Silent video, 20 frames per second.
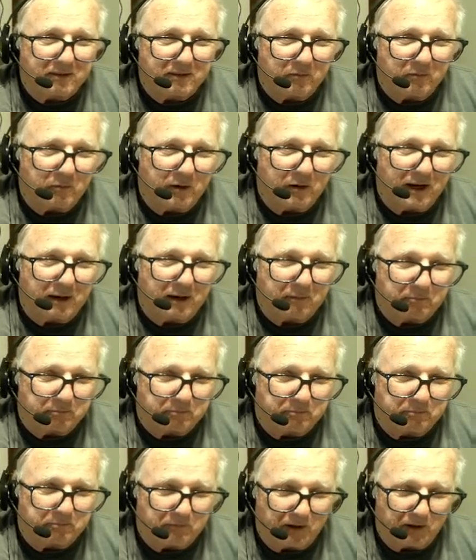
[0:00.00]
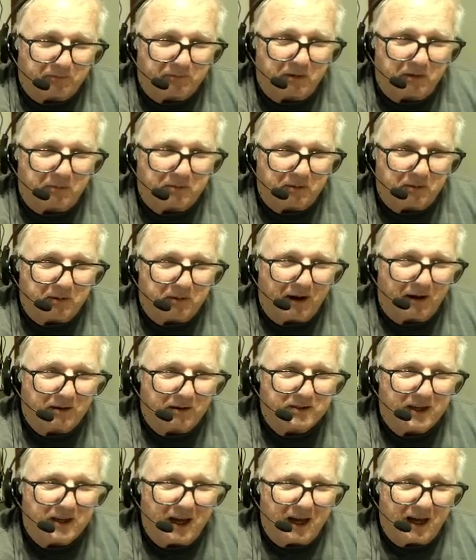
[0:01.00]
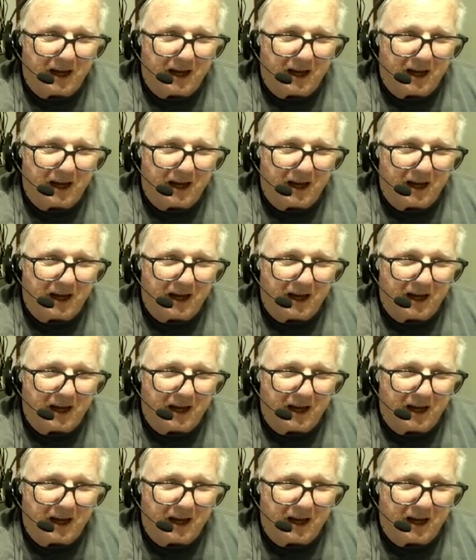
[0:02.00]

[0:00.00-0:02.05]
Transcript: when I lift up the mouse,